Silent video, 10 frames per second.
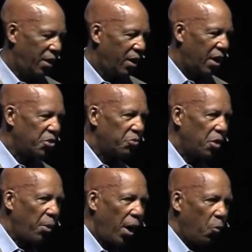as if
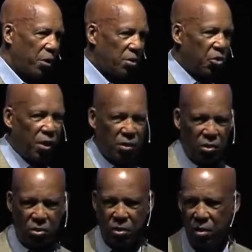somehow we could take
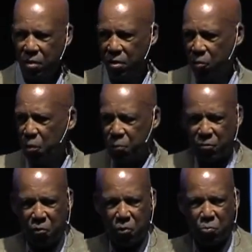this group of
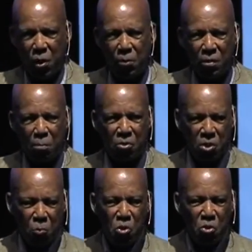different people and
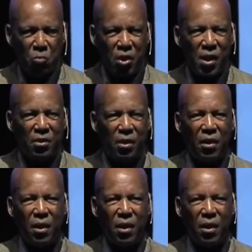smush them together